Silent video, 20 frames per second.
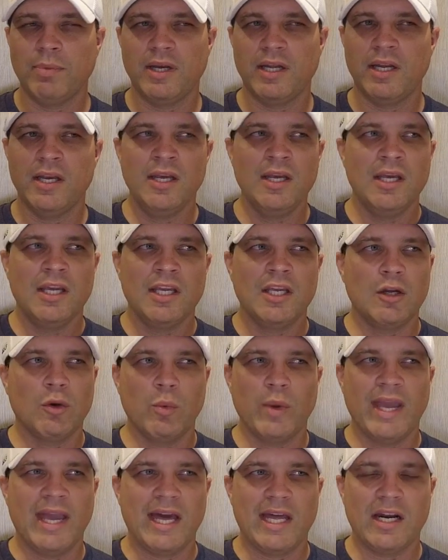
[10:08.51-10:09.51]
But, you know,
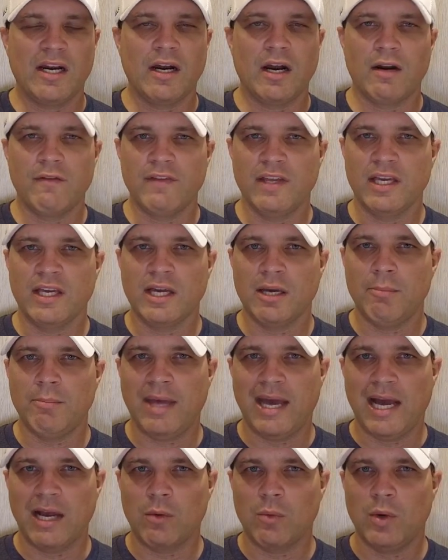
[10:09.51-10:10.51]
we had an RV come
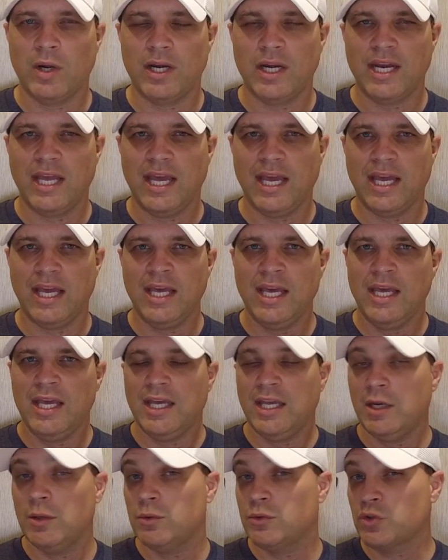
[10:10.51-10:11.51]
back one day
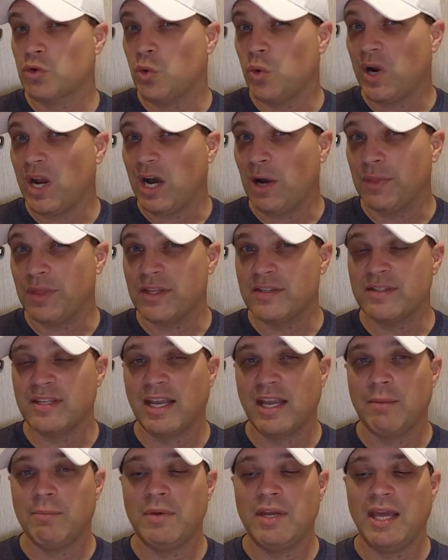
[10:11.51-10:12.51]
and it was going out the
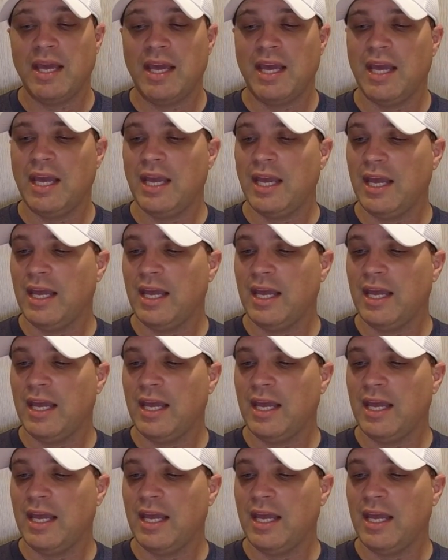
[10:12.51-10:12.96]
same day.